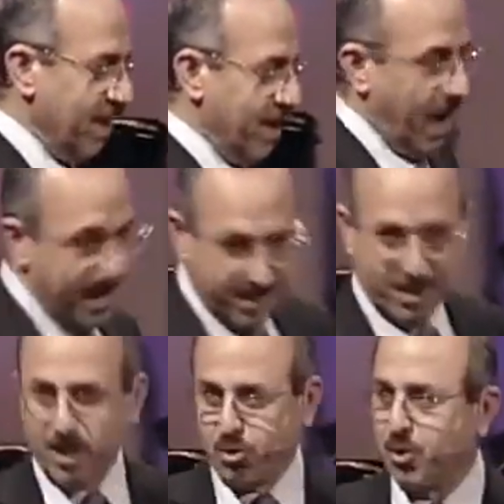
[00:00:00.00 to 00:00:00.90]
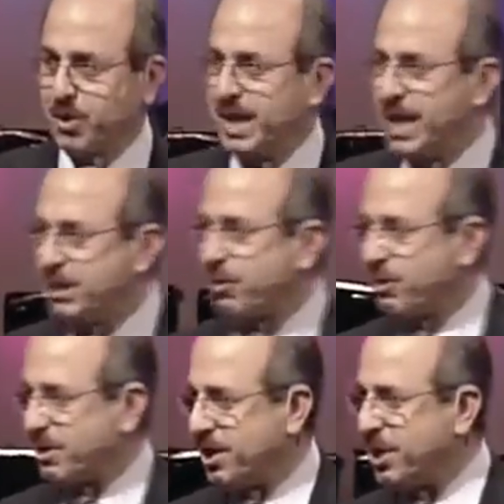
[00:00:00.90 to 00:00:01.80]
I think I don't need
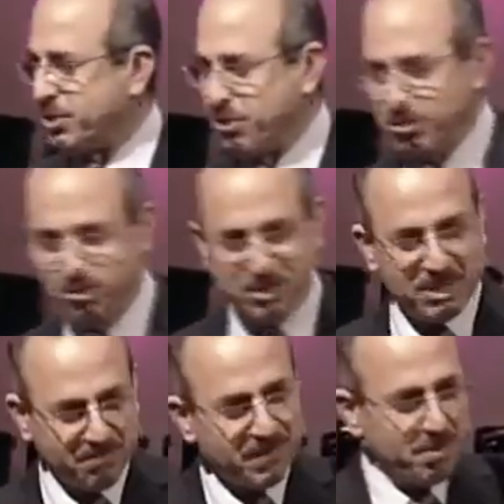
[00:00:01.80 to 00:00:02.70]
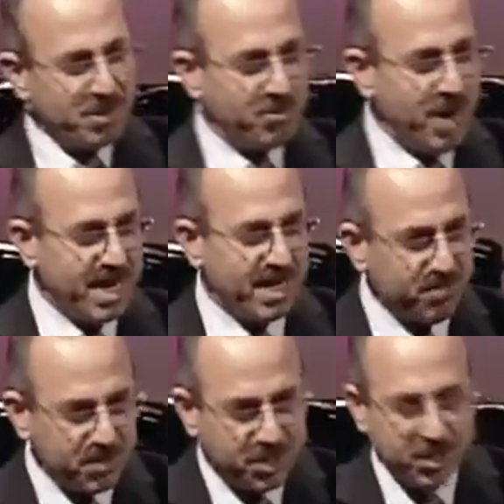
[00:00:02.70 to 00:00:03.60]
to teach you. You see from Iraq,
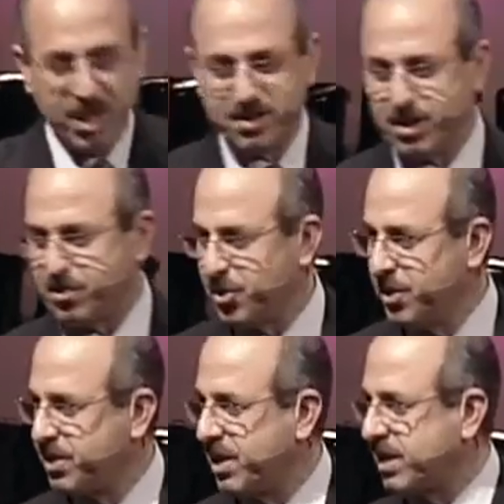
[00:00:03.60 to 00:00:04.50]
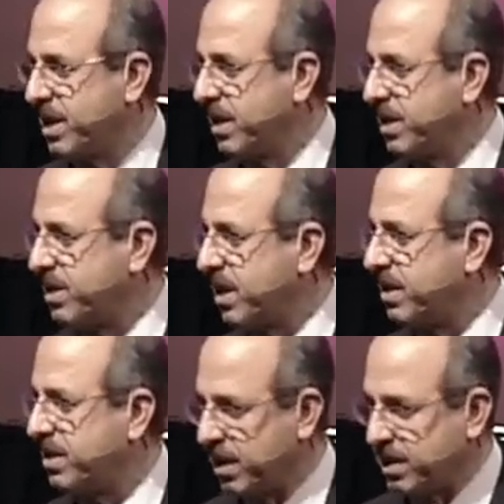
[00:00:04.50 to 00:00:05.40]
even Shiites and Sunnis are killing each
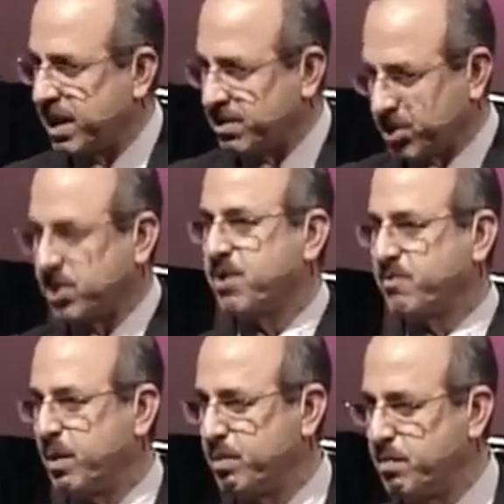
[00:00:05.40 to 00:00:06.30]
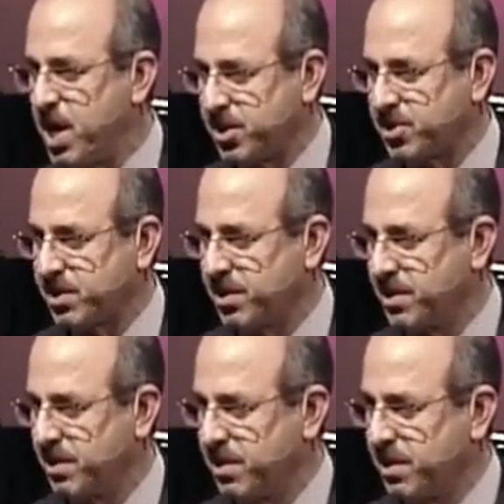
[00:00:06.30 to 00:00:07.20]
other that start from the mosque.
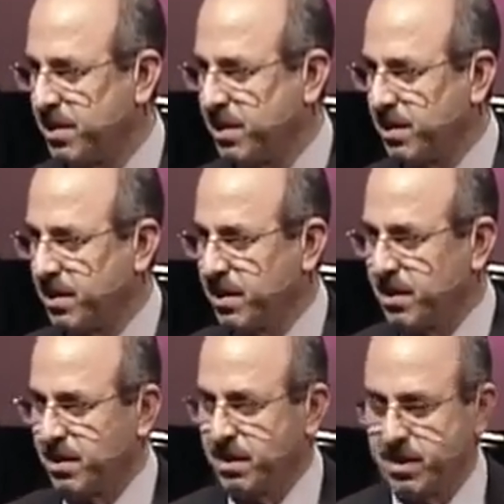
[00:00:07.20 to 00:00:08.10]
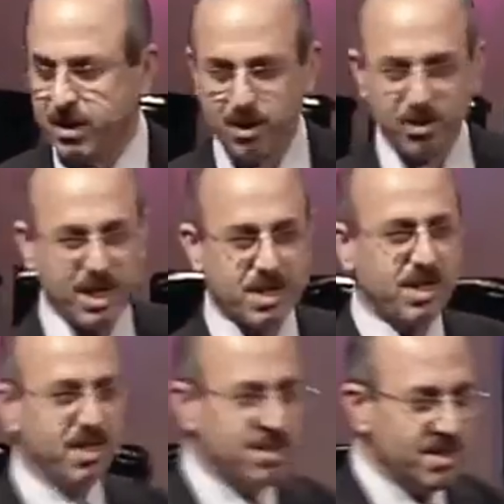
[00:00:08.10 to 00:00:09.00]
They
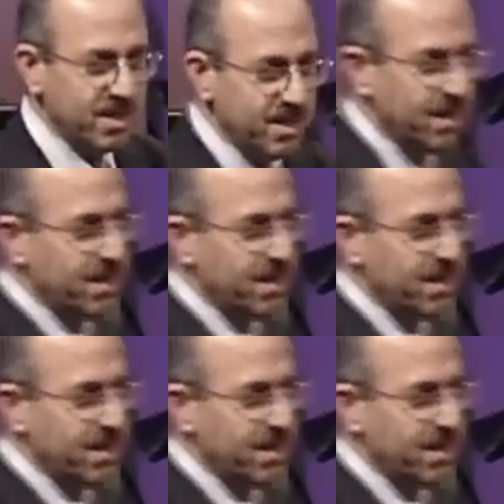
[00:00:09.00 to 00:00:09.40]
killed the